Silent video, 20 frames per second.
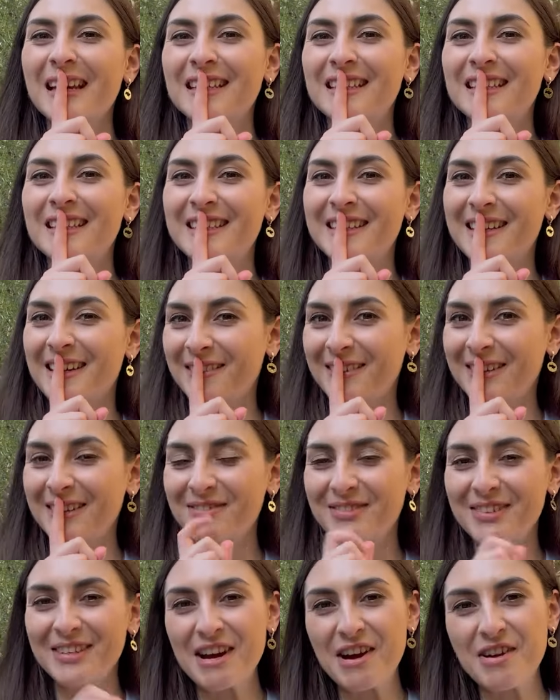It's a
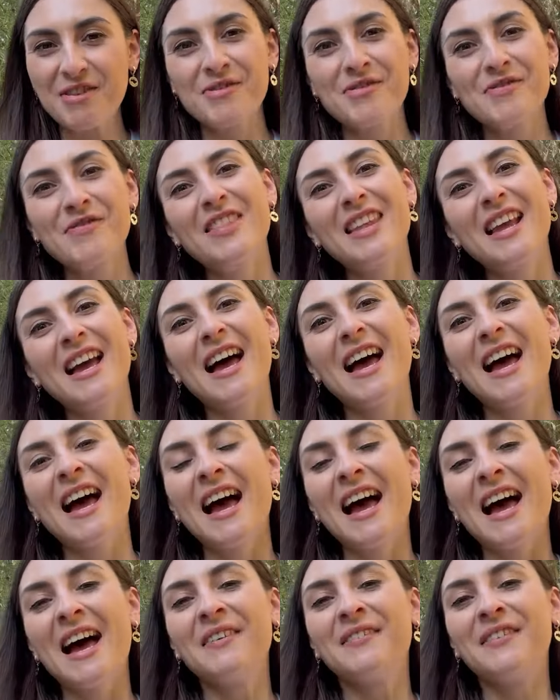secret for now,
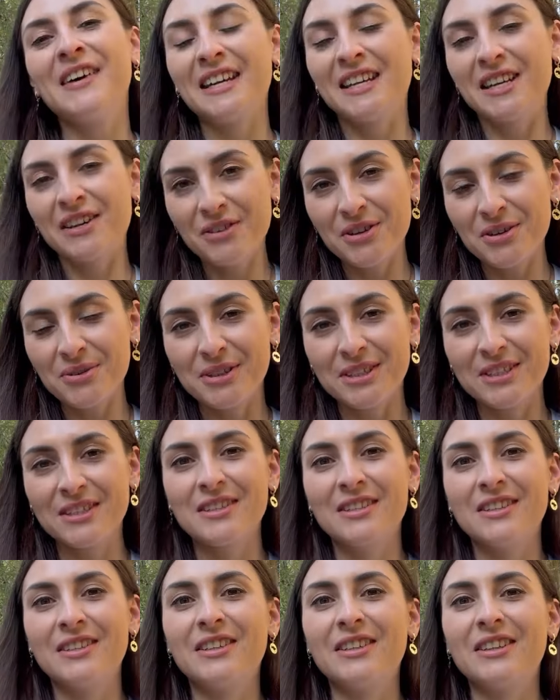but if you
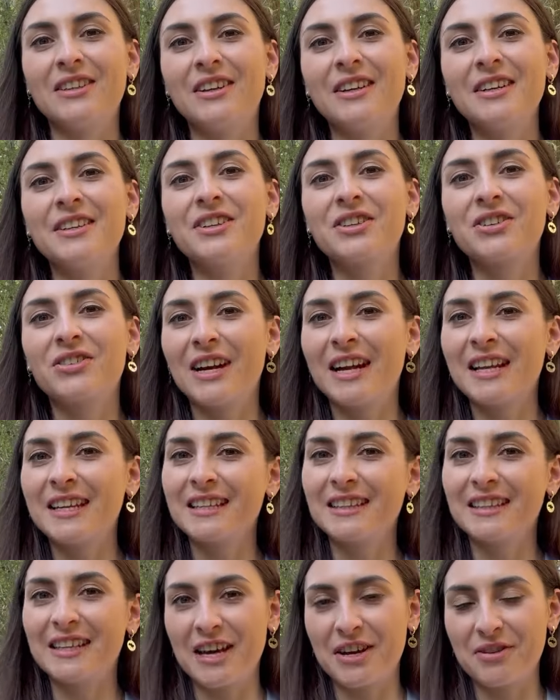want to learn
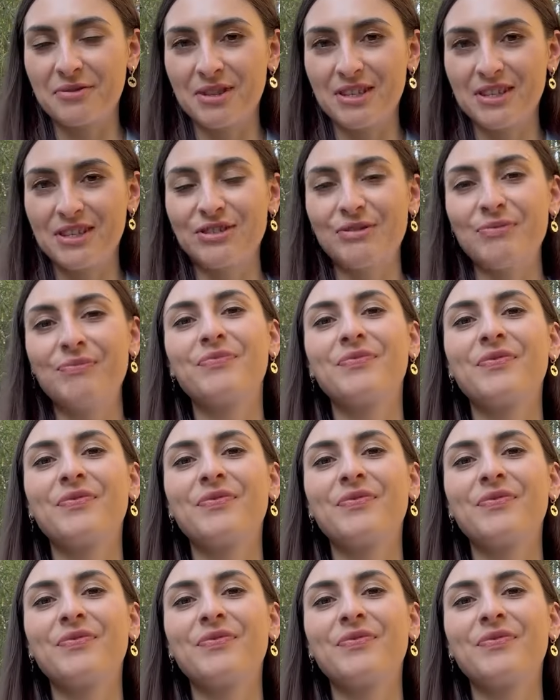Ukrainian language,